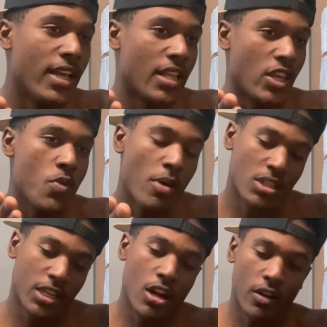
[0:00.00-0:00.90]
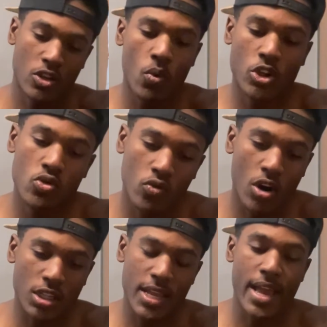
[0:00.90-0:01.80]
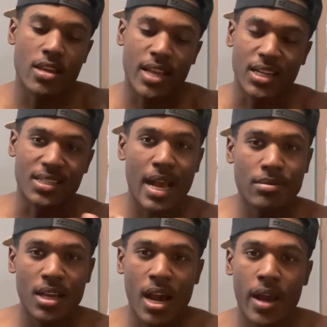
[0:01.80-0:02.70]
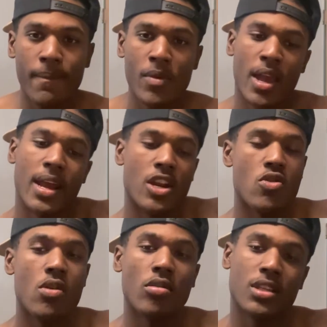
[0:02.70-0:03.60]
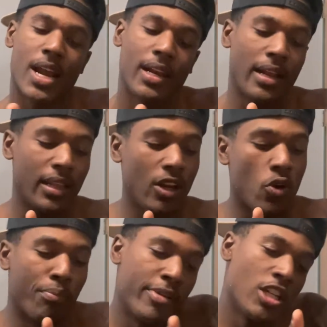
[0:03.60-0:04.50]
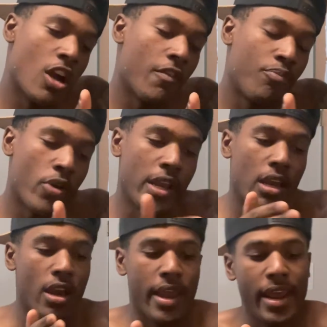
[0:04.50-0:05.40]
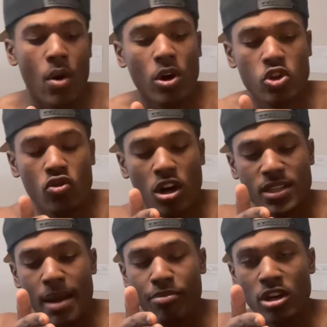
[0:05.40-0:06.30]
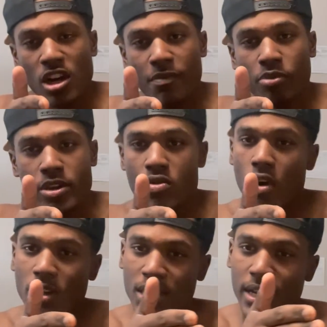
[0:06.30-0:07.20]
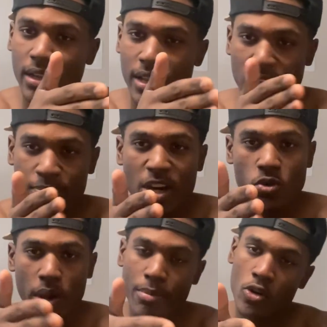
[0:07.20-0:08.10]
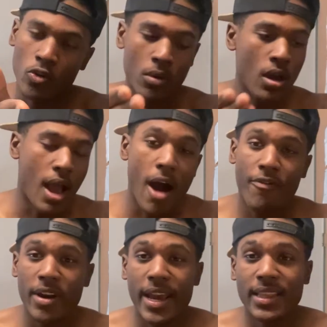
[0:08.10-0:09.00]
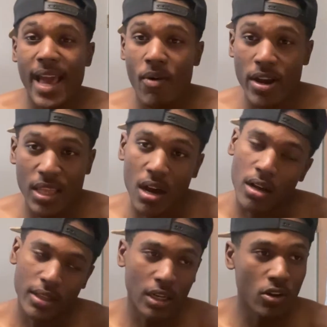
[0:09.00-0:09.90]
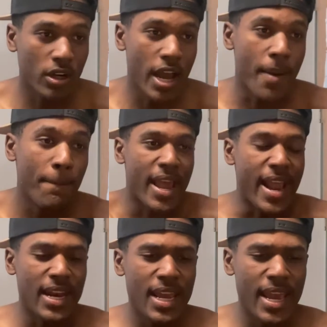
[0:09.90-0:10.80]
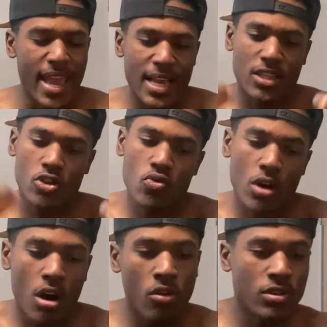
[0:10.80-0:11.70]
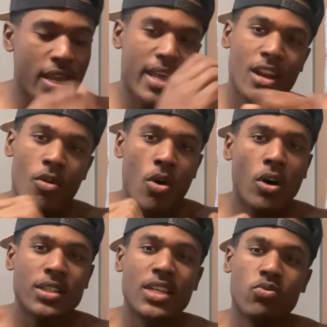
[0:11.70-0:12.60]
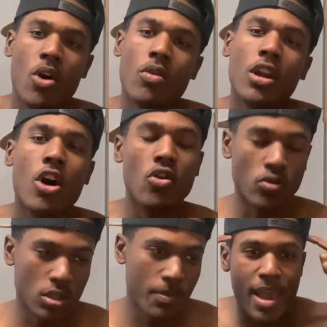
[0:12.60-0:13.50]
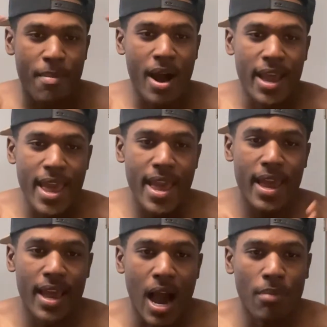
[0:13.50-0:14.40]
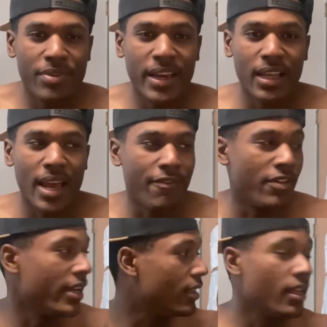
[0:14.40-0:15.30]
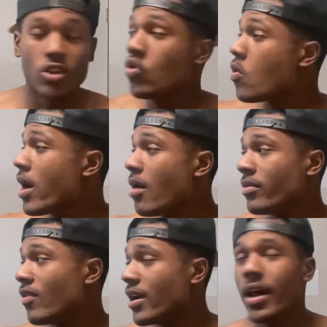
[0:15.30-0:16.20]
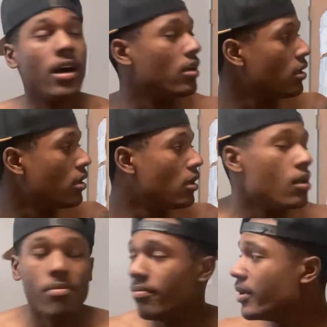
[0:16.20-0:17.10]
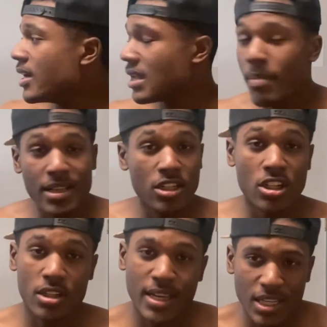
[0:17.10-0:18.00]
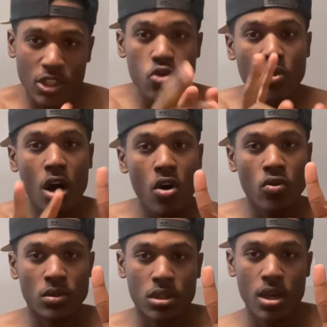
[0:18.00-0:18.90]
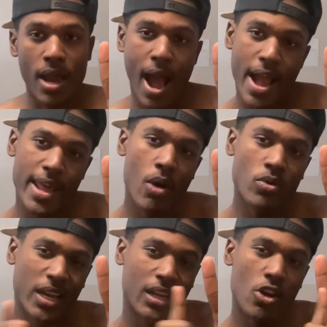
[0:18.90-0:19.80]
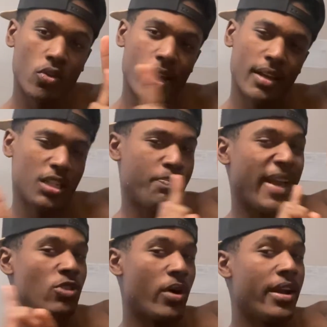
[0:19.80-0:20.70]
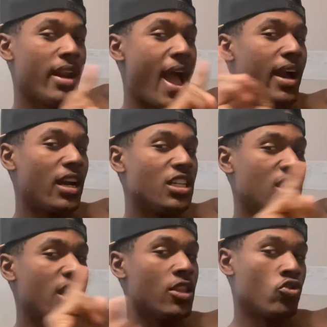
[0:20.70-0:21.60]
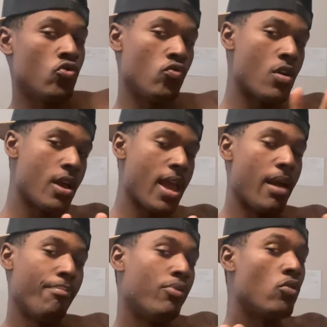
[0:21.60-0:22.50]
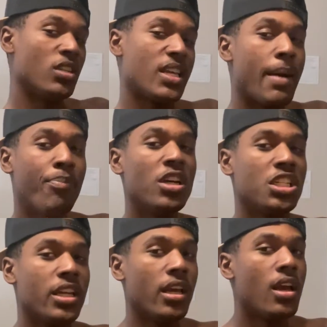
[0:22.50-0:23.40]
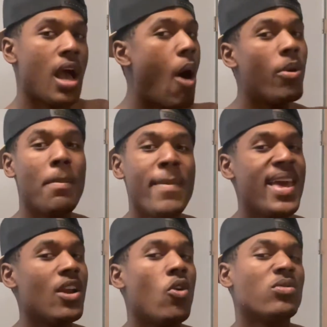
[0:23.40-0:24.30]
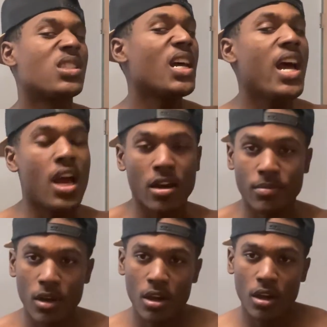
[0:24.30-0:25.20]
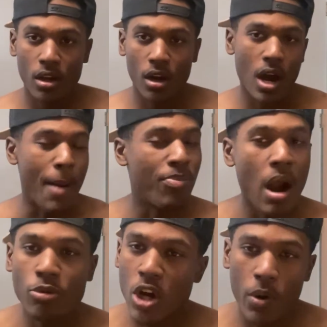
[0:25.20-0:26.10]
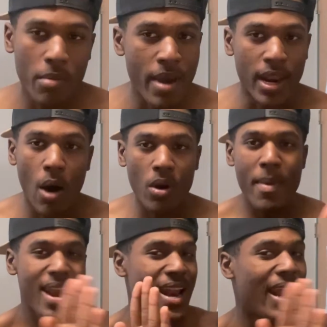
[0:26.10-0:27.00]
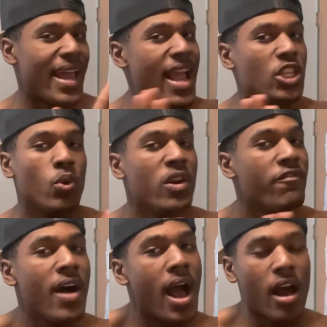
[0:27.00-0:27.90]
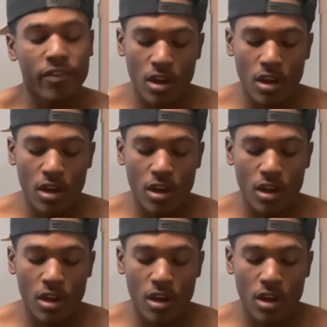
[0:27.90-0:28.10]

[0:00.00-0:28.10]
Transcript: is like, you supposed to get off. So once you cross that, it's like a stop sign. And then you go to like, like the little bridge off point. And then once you cross that bridge off point, you go into the, the expressway. Boom. I'm finna hit that right there, the little cut. And then it's two cones and in a row it says road closed. In my head, I'm thinking like, forget this, who around me right now? Because I'm about to just, cause it's two cones. I, and it was like a little space right here that I could've just cut through and boom, just kept pushing it. I would've made it on time. I promise you I would have made it. I would have made it at like 825.